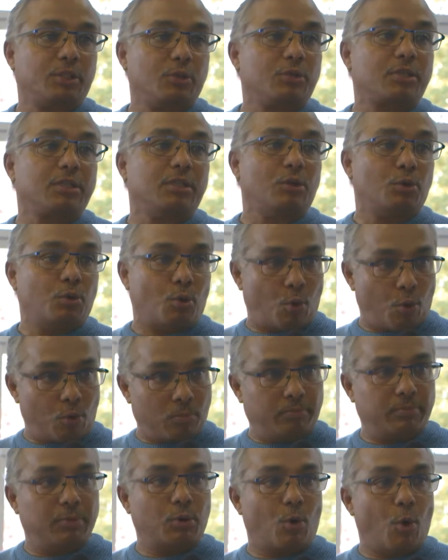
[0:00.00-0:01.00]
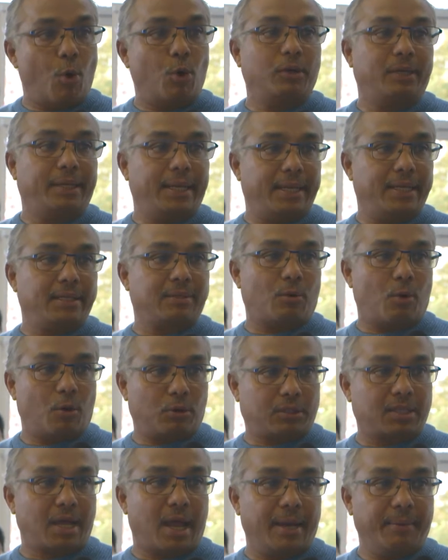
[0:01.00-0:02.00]
used in old day,
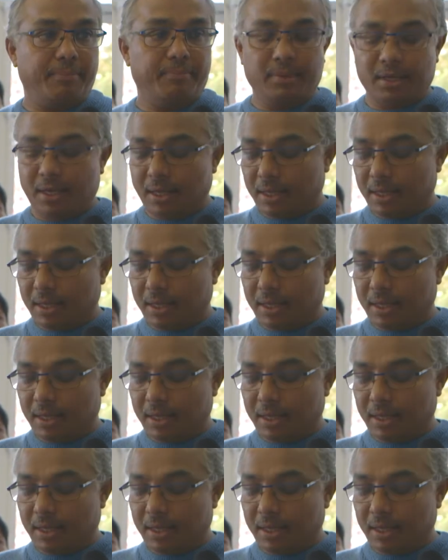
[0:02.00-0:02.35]
old time.